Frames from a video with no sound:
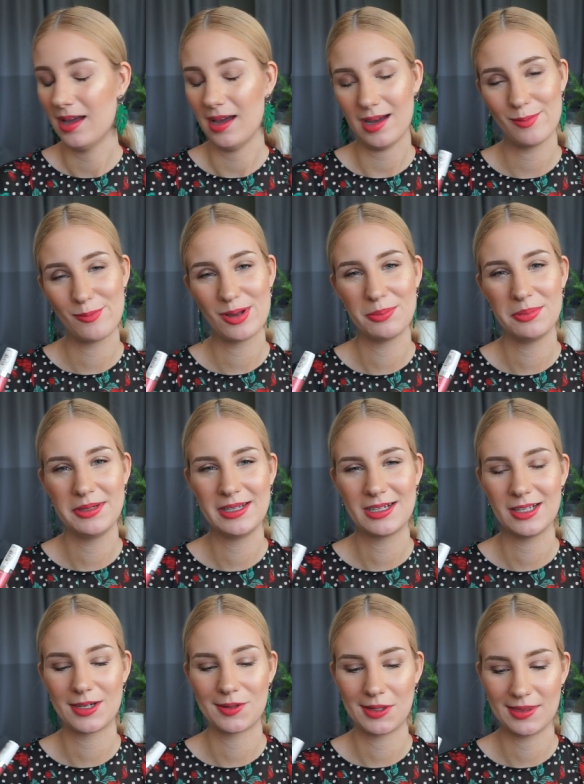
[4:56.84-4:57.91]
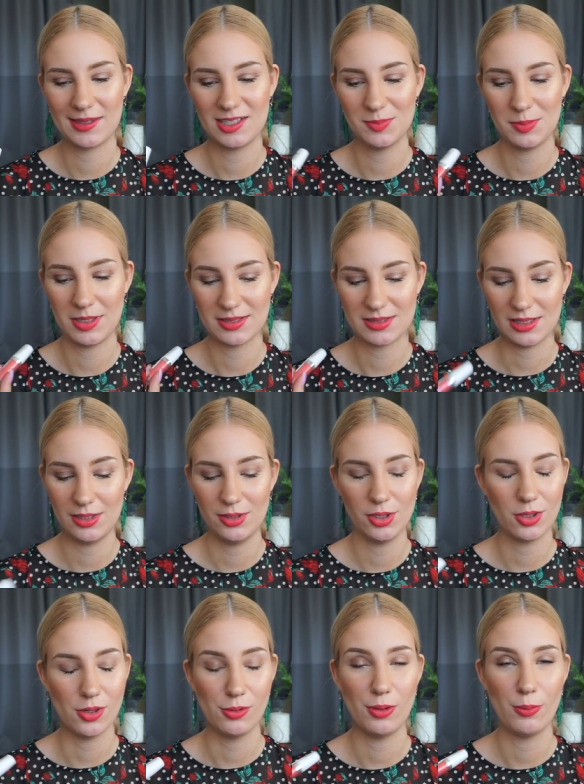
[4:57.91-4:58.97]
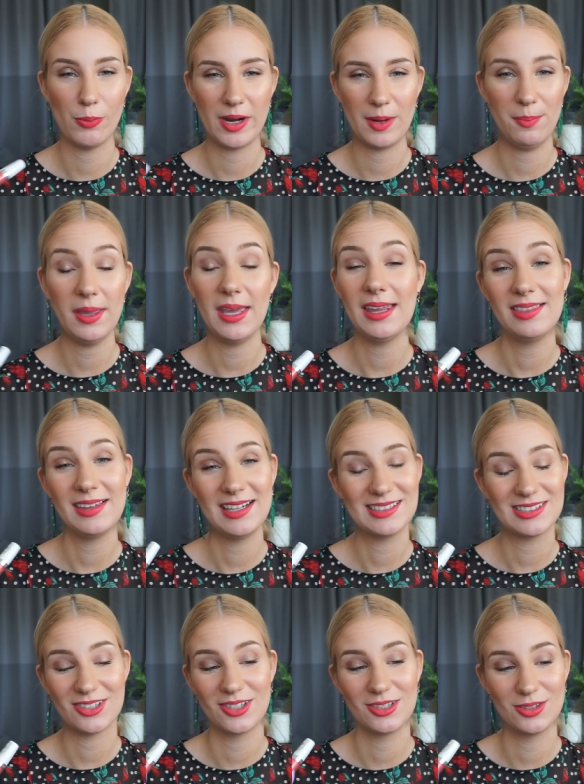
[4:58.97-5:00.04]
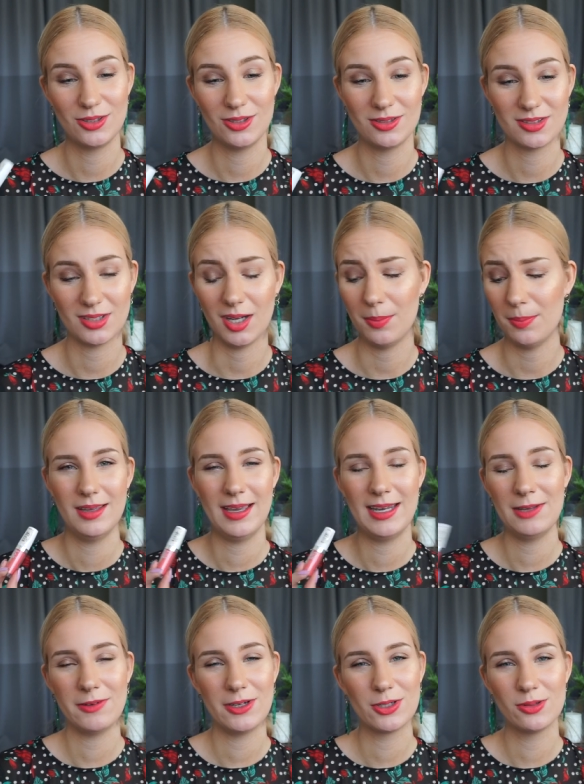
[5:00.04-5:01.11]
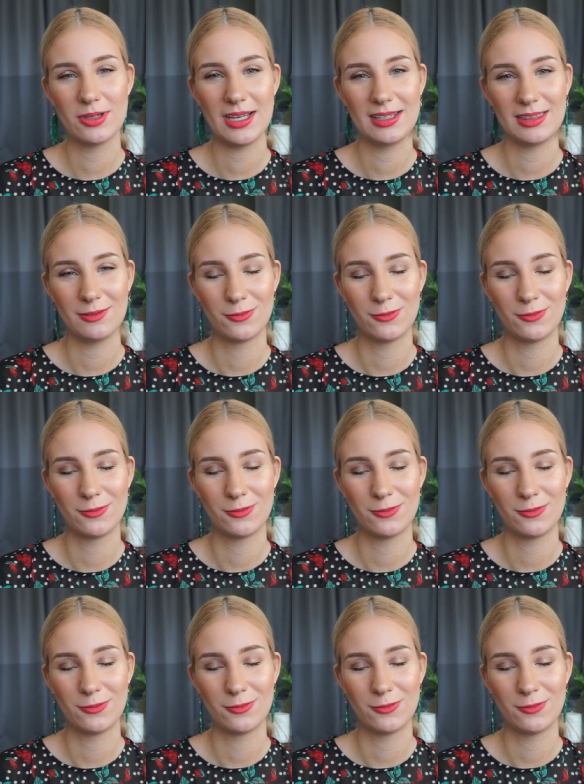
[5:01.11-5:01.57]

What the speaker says: I will be decluttering this because I know what a pain these are to use up. And if I don't like the